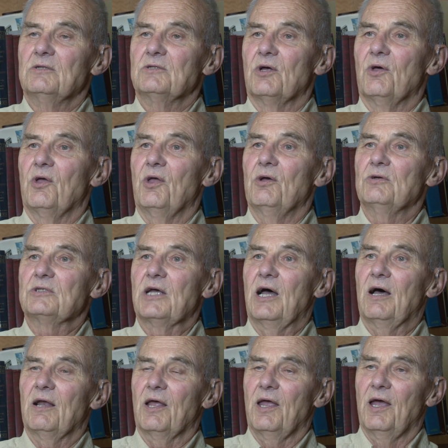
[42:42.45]
So they use
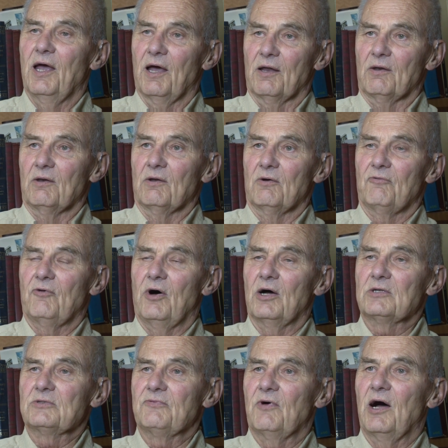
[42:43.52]
Alliette, a
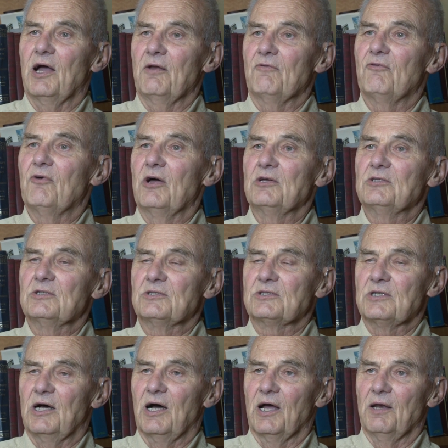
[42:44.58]
phosphite
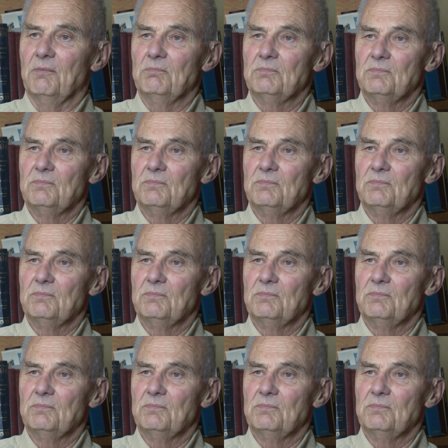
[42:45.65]
fungicide,